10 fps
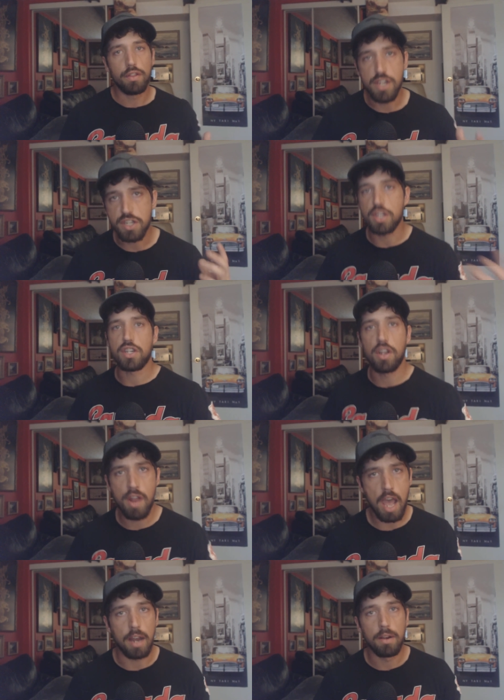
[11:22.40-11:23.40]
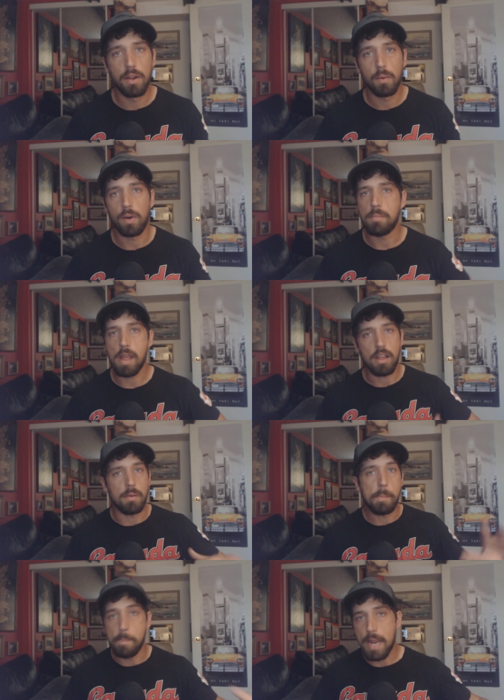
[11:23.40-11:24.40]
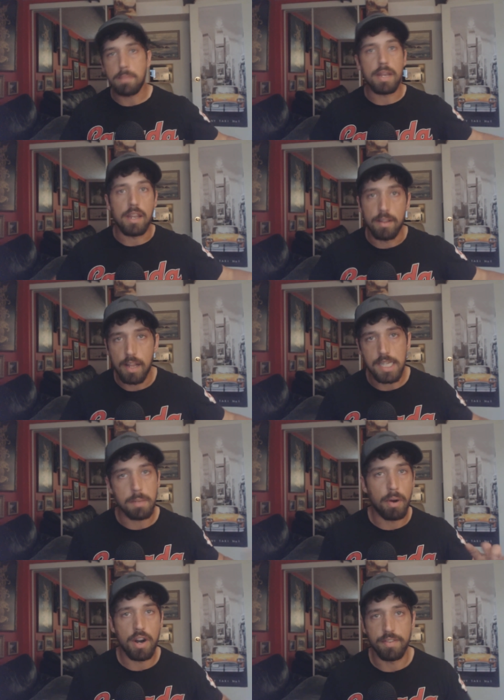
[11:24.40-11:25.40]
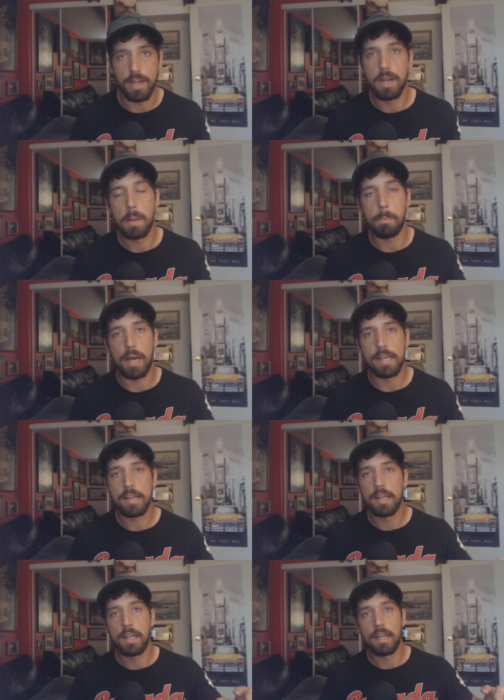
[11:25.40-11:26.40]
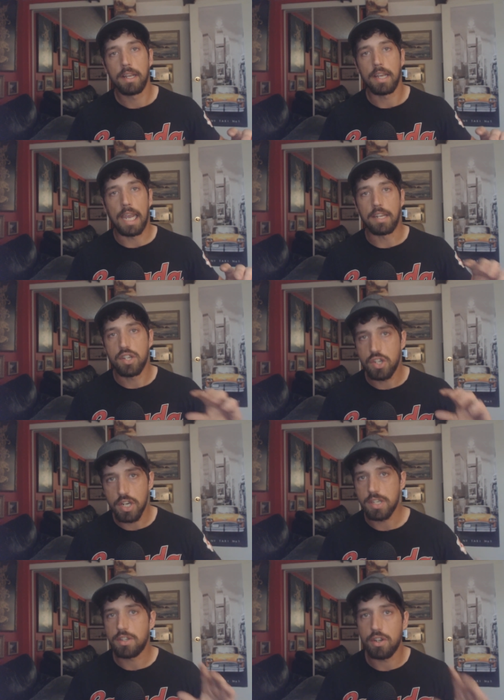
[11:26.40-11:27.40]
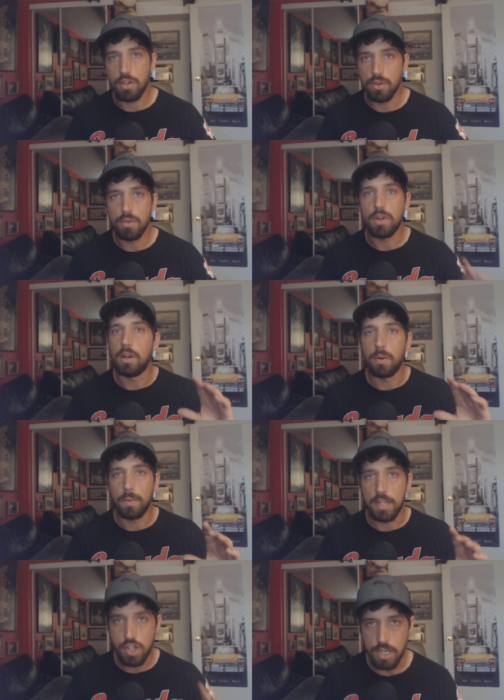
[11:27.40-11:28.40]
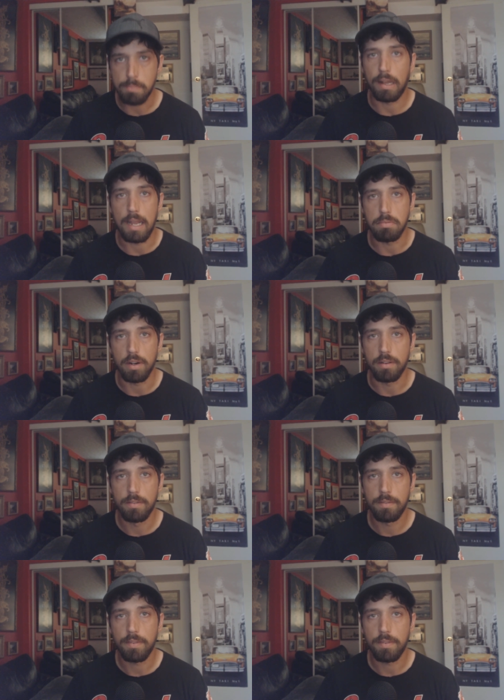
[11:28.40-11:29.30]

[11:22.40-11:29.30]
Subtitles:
this and that, where maybe that's a part of it. But it's just to do with cheap labor.